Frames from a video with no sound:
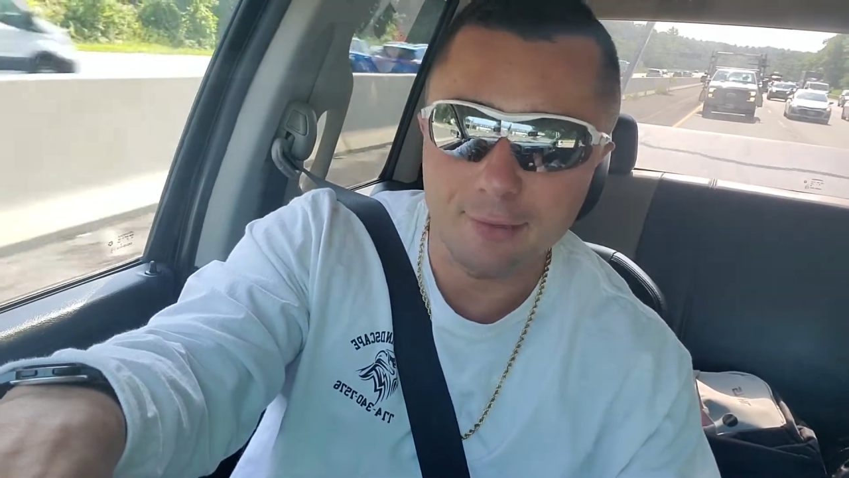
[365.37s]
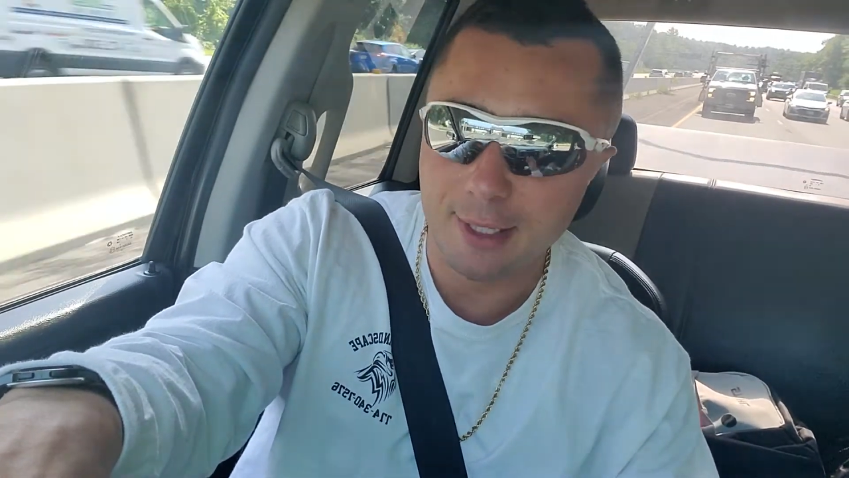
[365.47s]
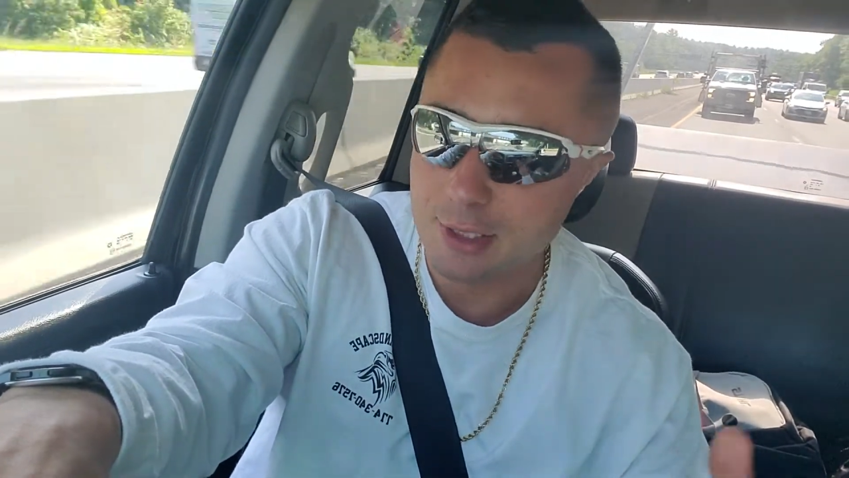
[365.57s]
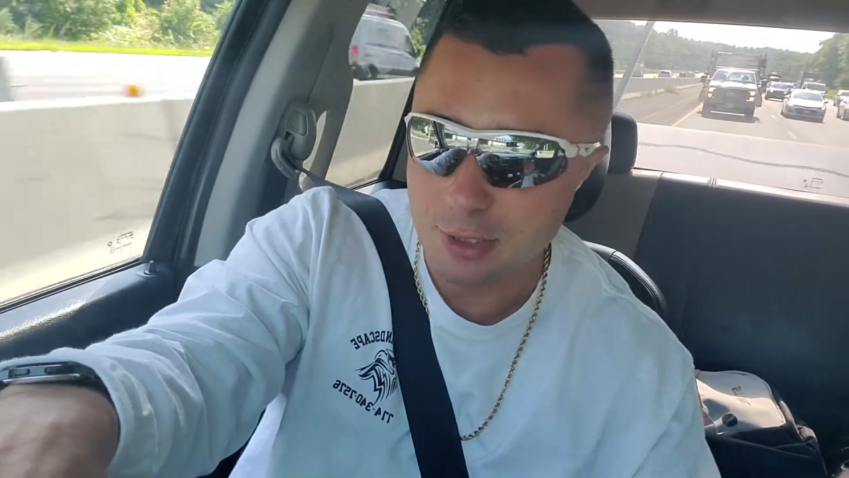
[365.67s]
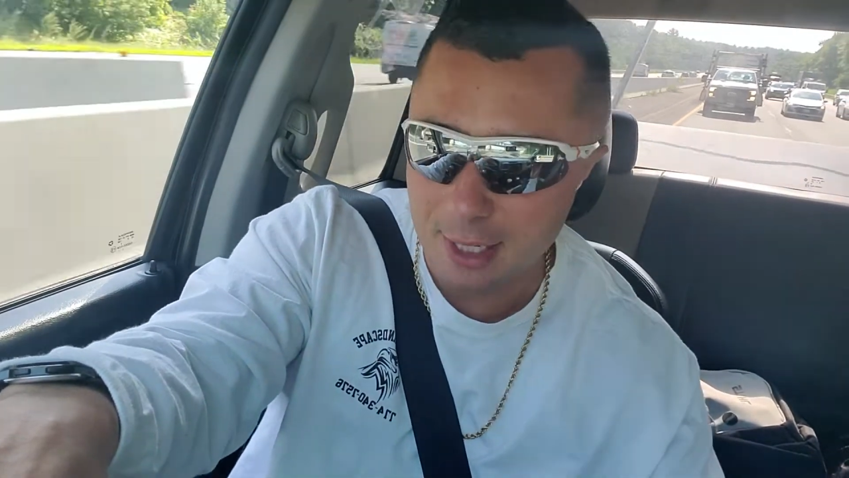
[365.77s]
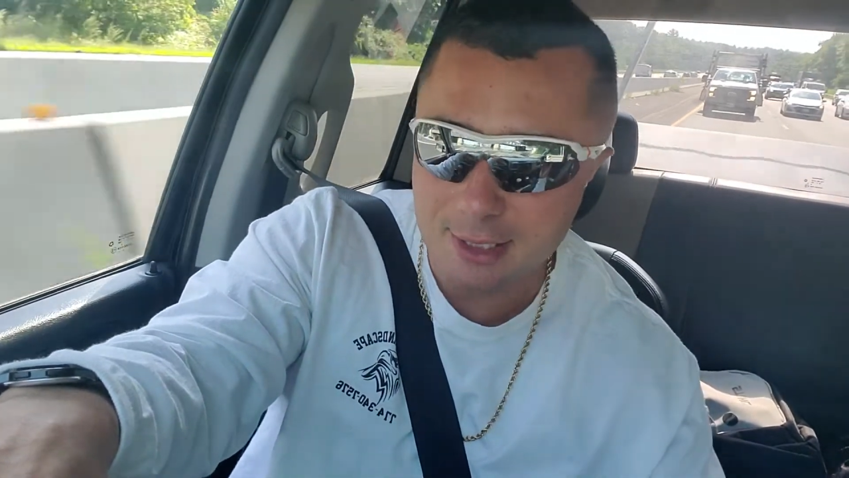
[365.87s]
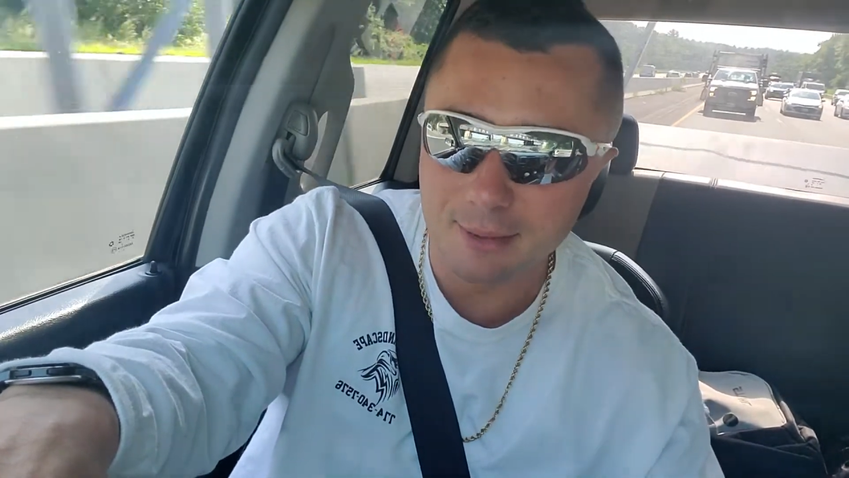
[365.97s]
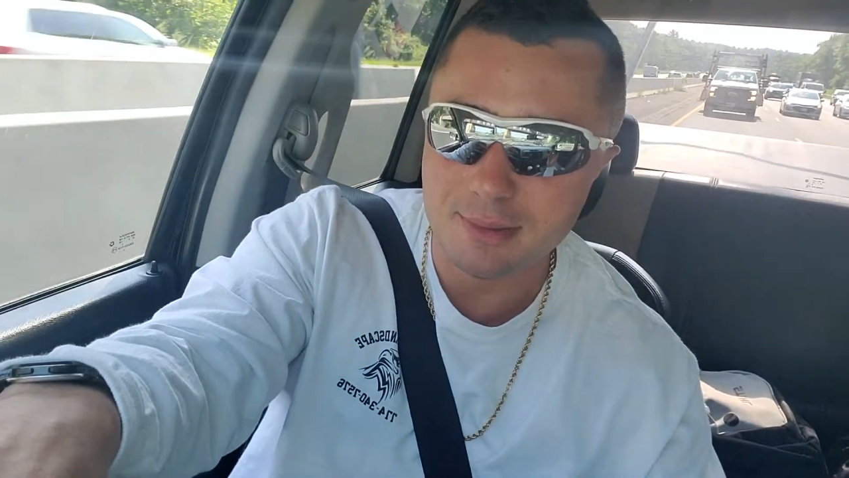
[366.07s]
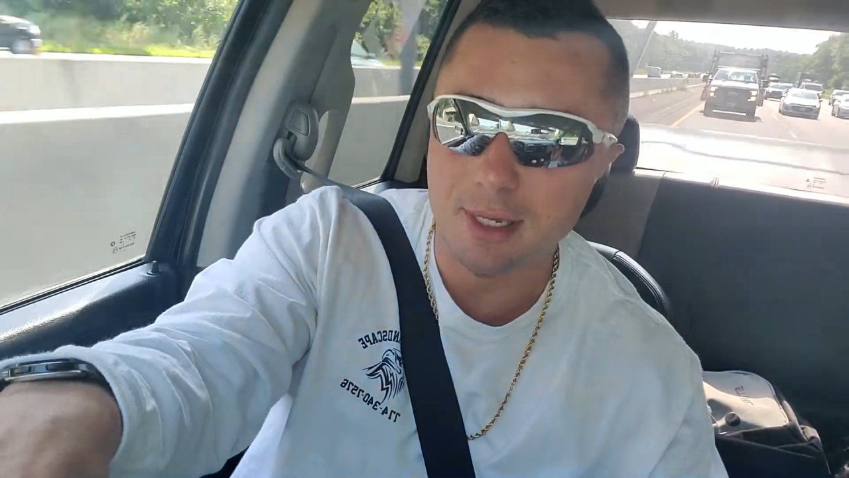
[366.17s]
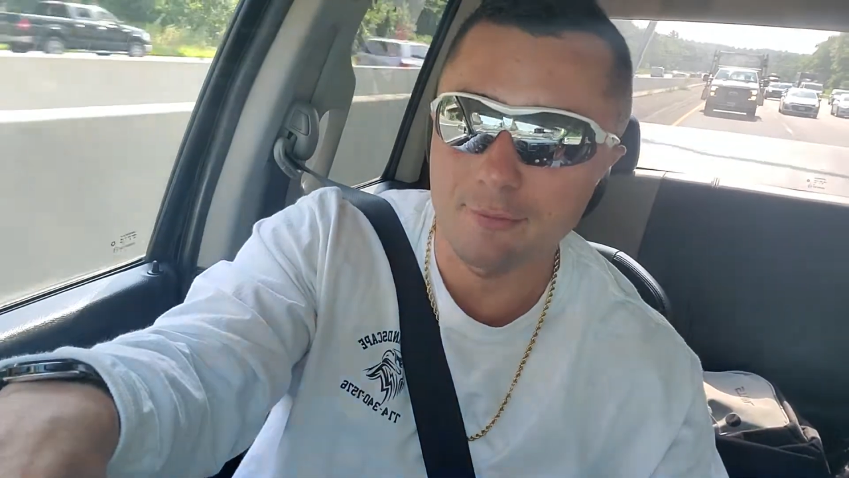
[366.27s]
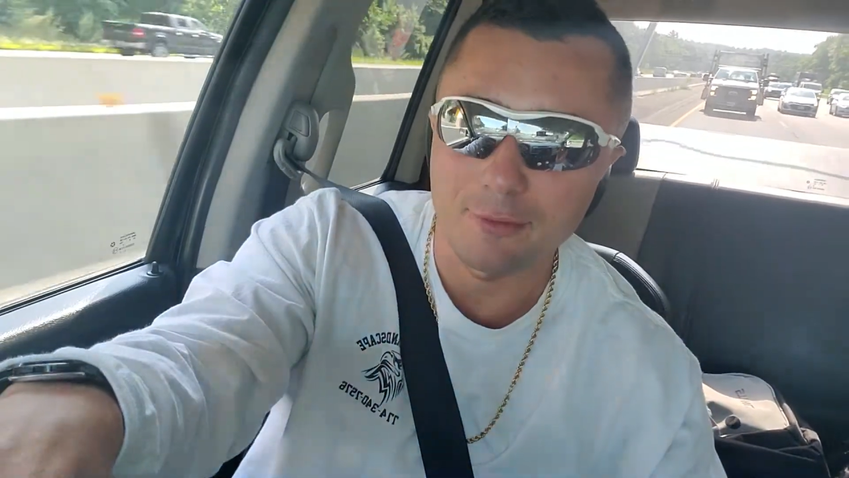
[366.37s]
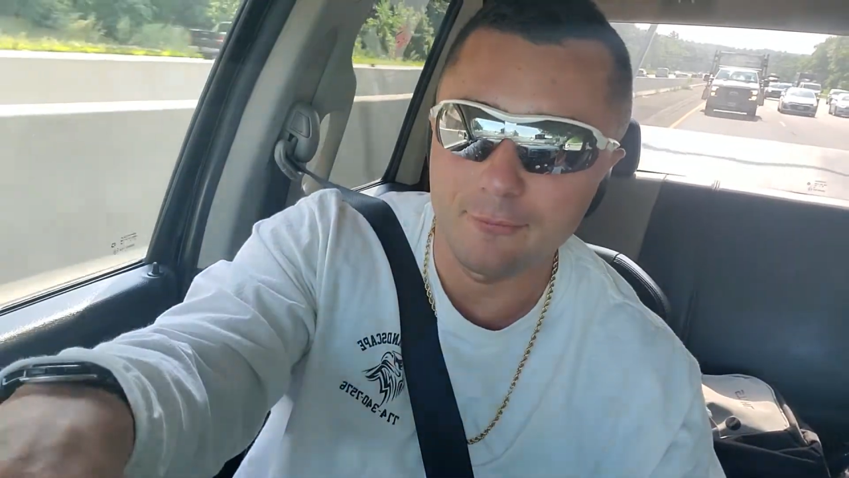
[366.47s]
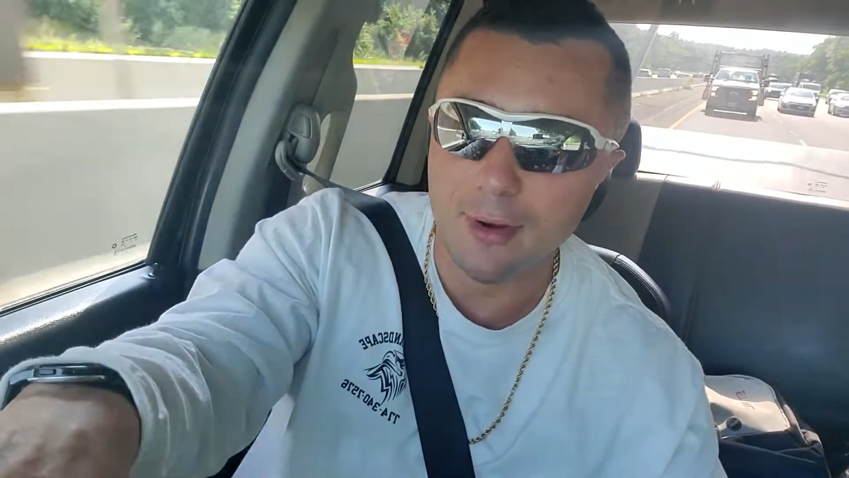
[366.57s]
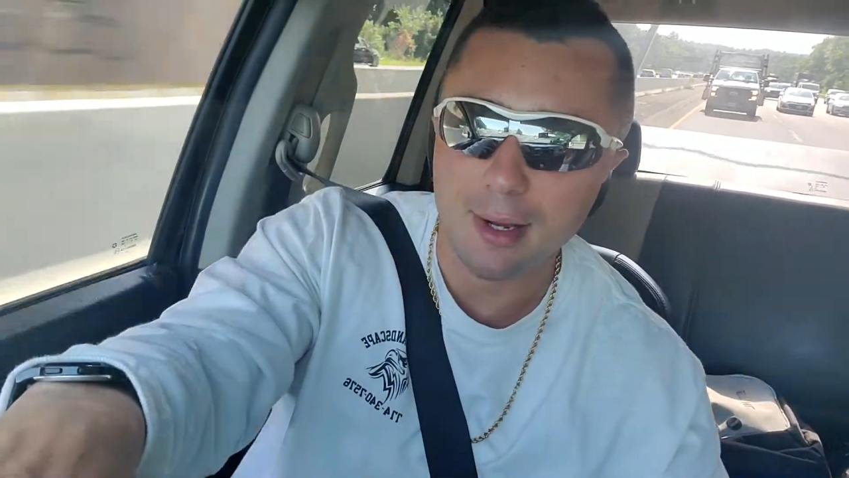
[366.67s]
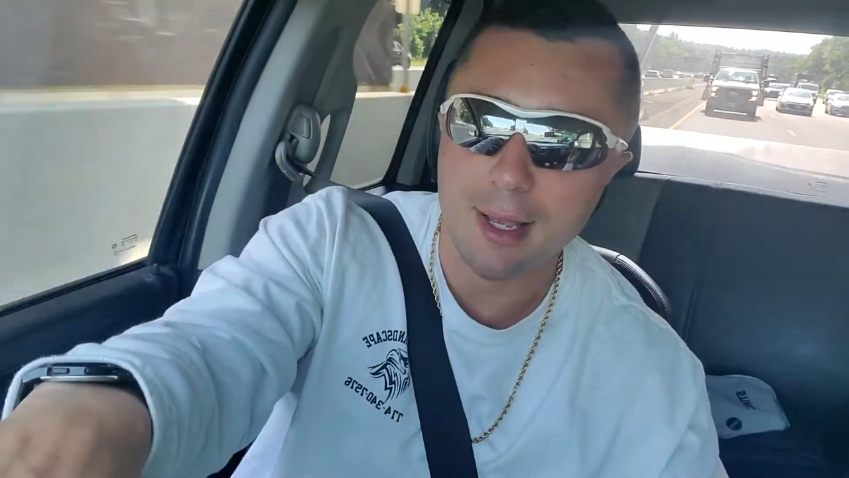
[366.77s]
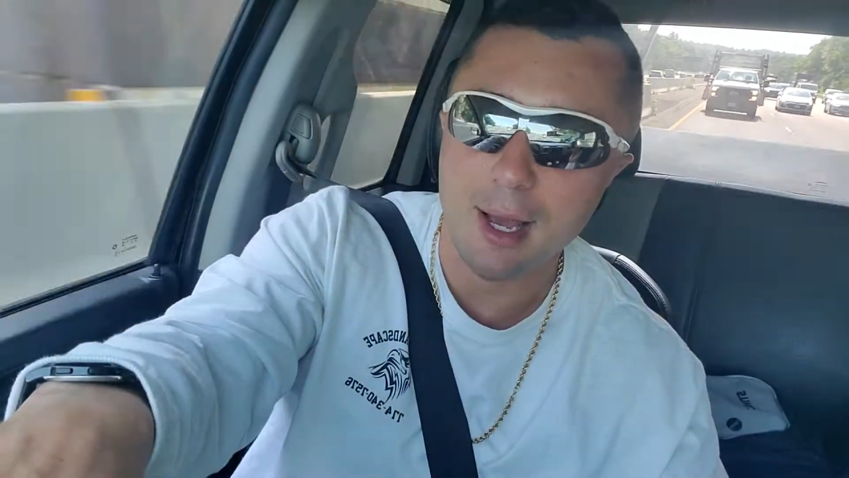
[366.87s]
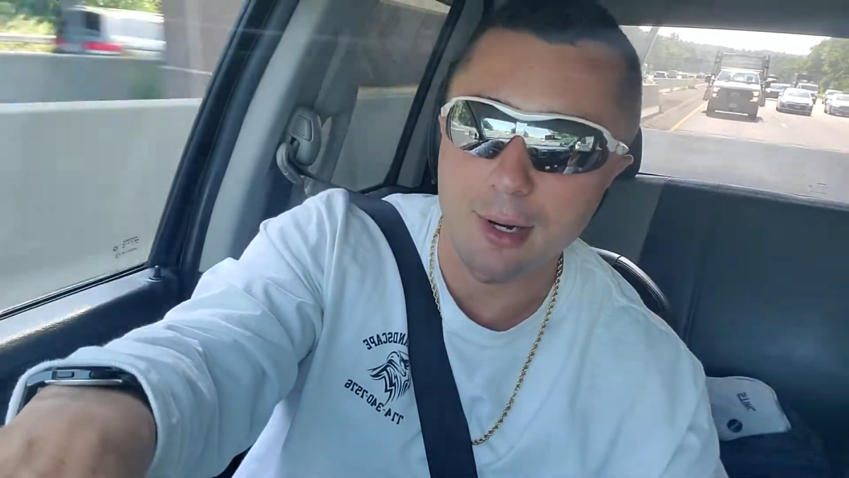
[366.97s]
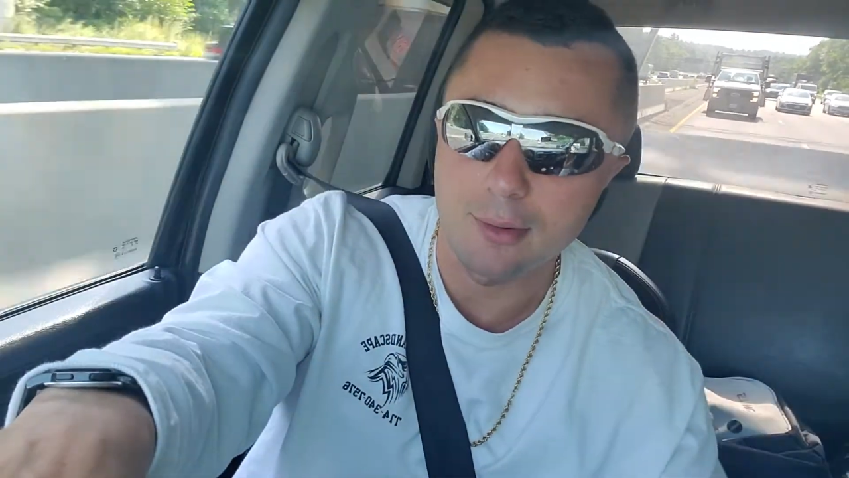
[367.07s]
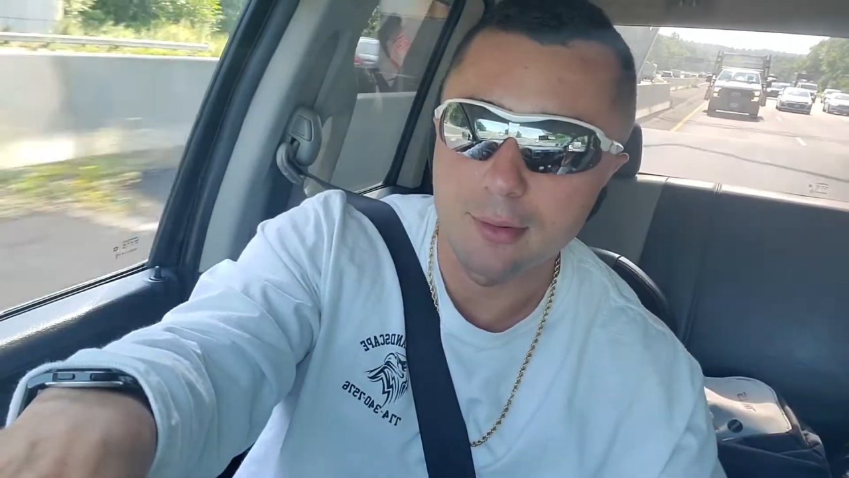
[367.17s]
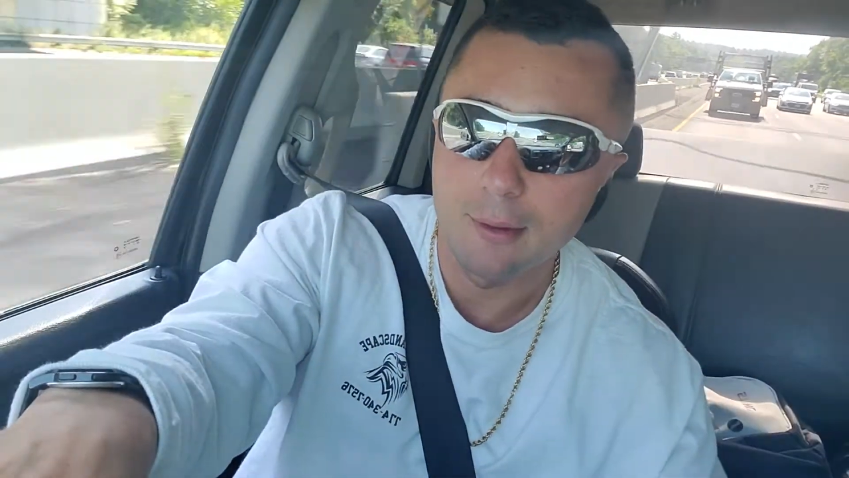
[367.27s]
they stress themselves the fuck out.